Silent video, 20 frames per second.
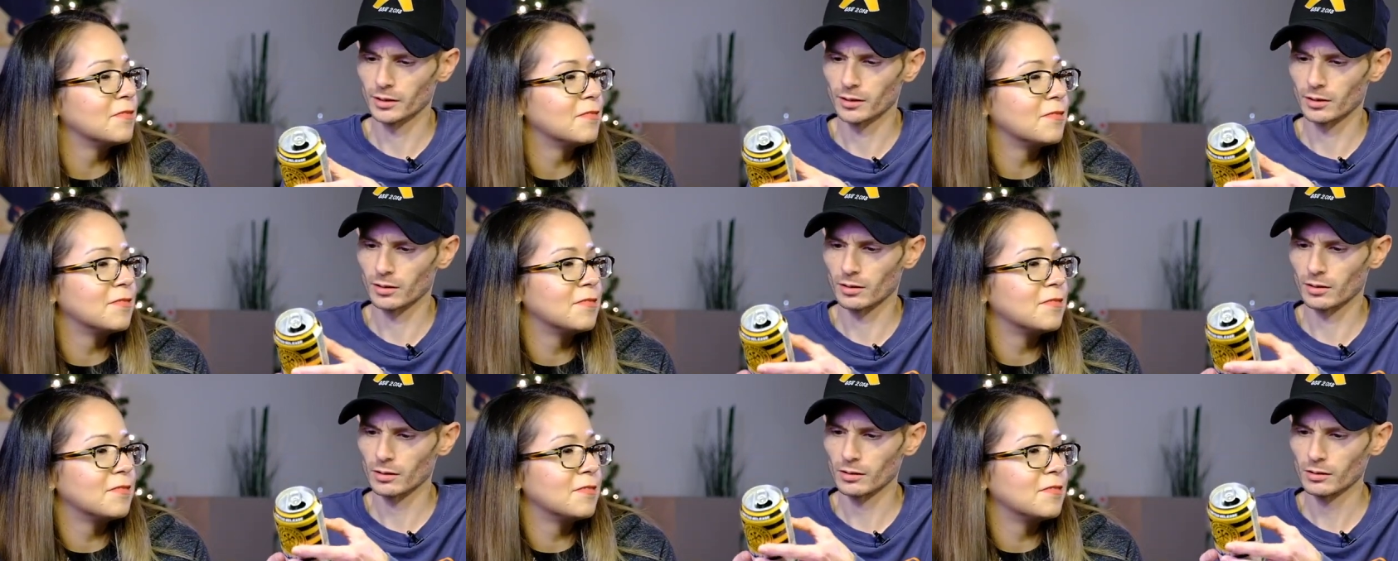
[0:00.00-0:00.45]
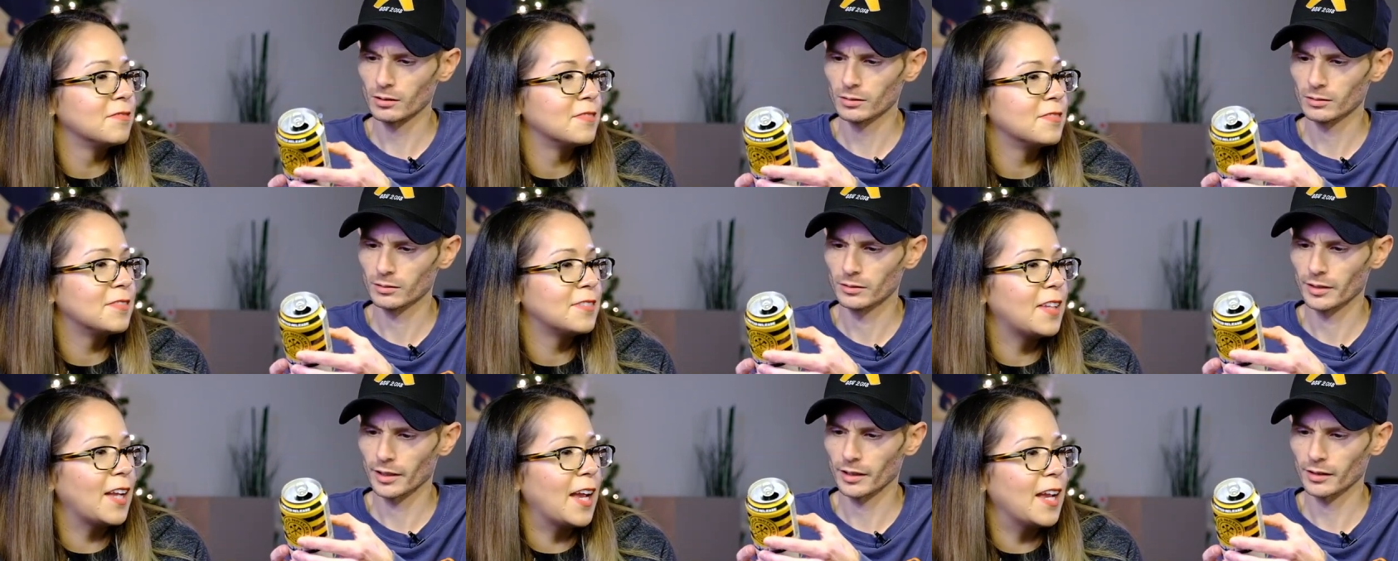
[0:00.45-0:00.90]
Speaker 1: call?
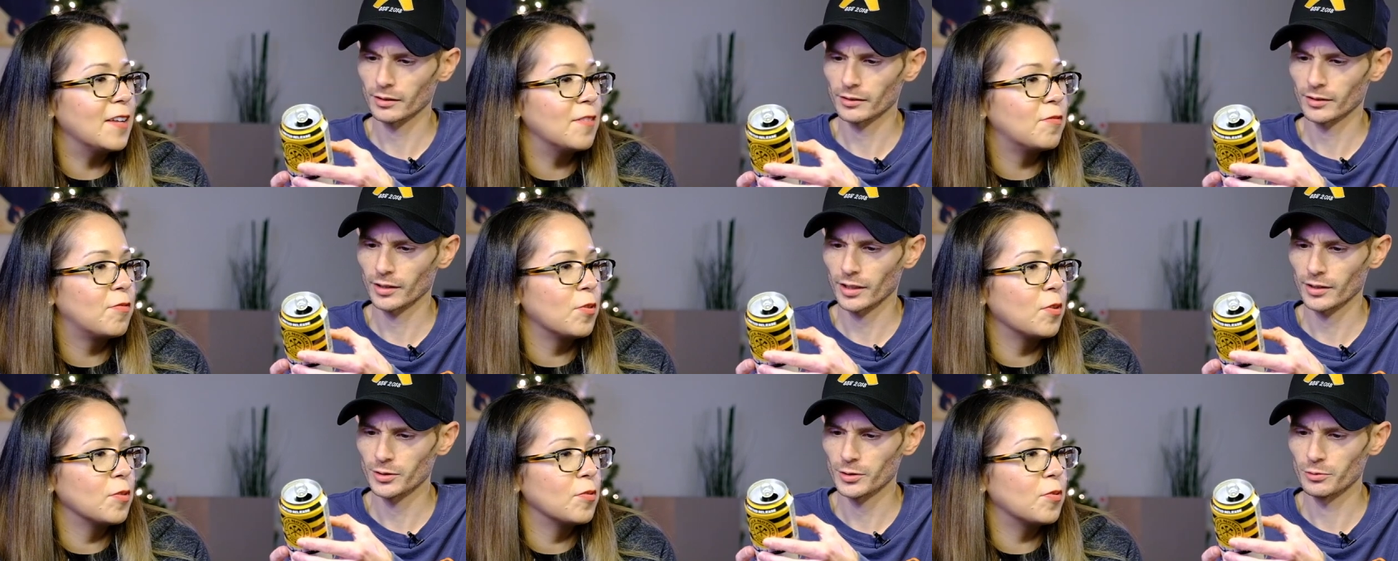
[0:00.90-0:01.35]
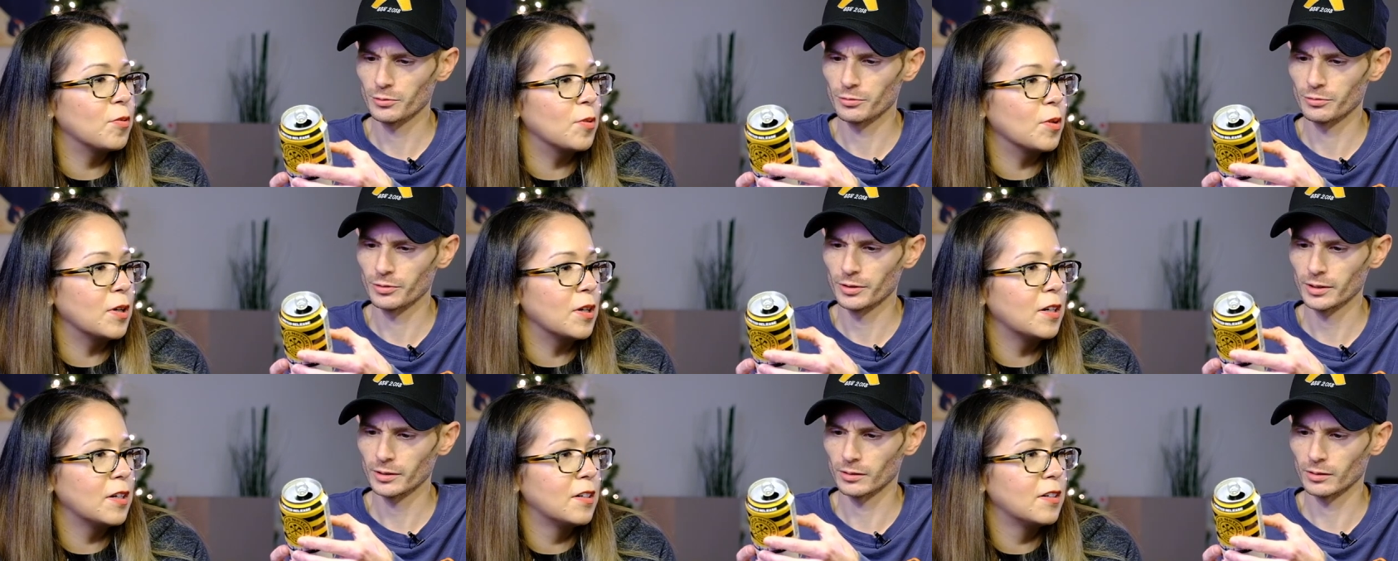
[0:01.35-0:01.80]
Tell us how you
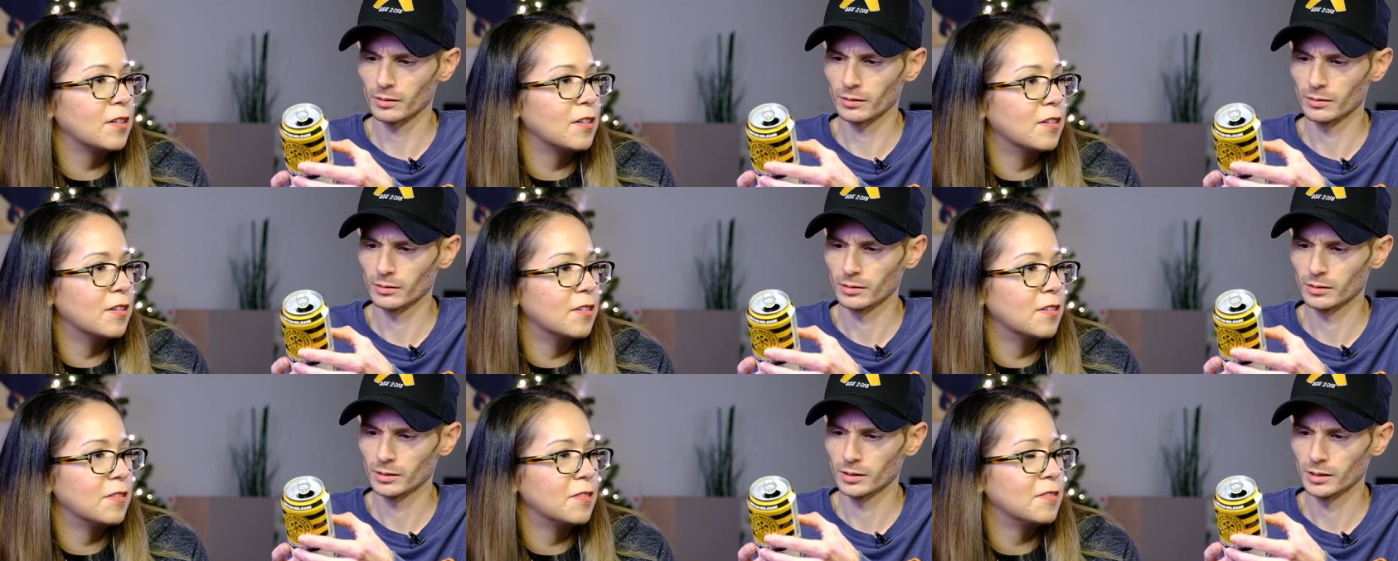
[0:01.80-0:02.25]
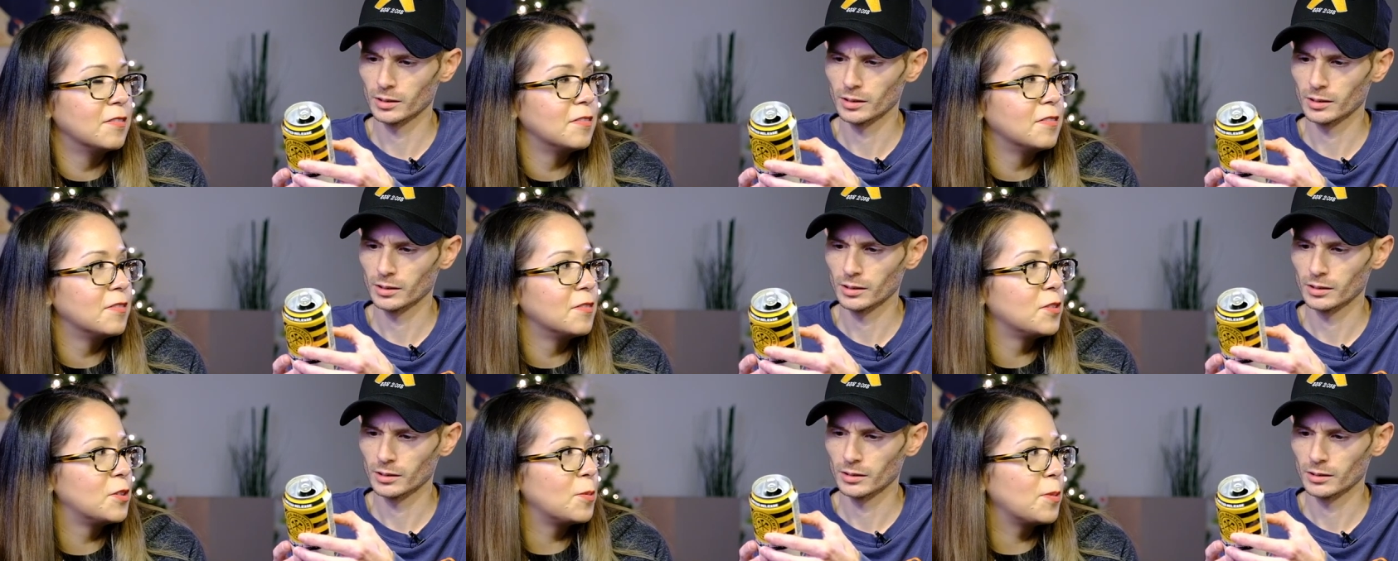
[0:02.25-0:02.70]
feel.
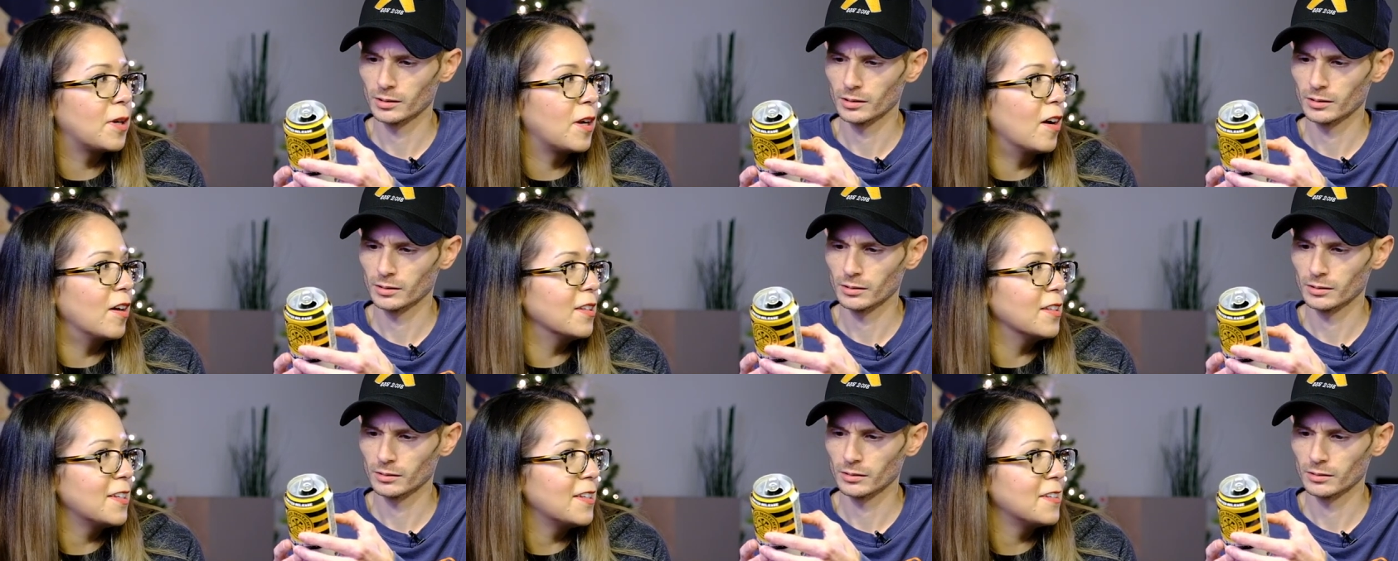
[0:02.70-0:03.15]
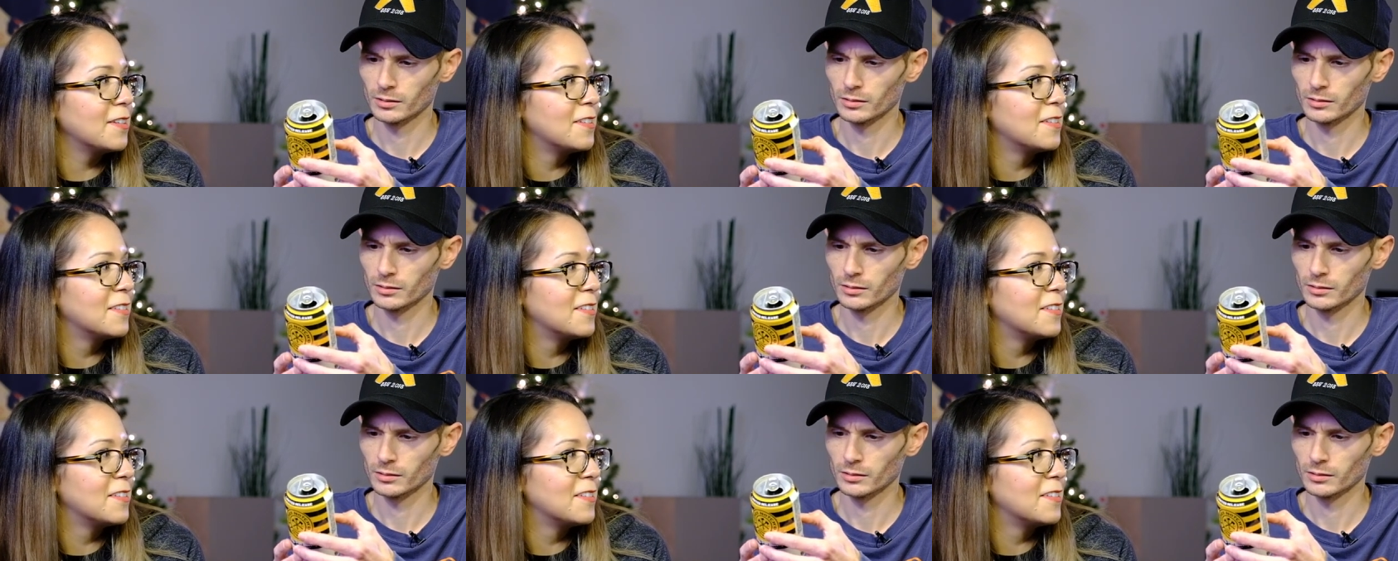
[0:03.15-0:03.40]
Should we call it?